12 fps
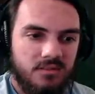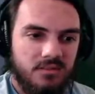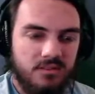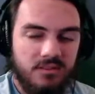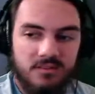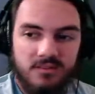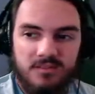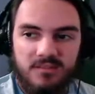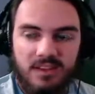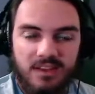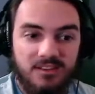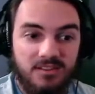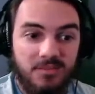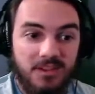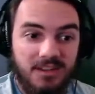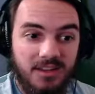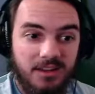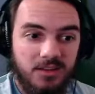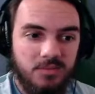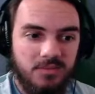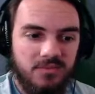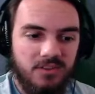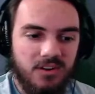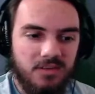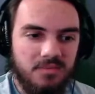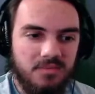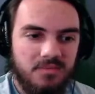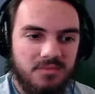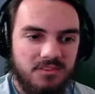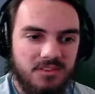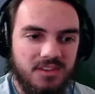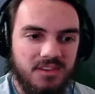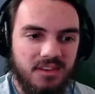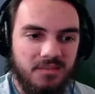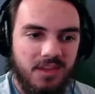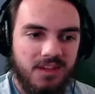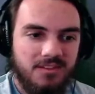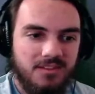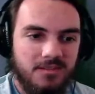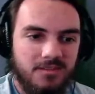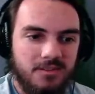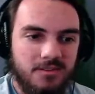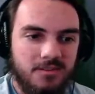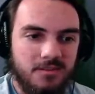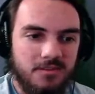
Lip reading: is actually make an Enderman farm, so I can get maxed out gear.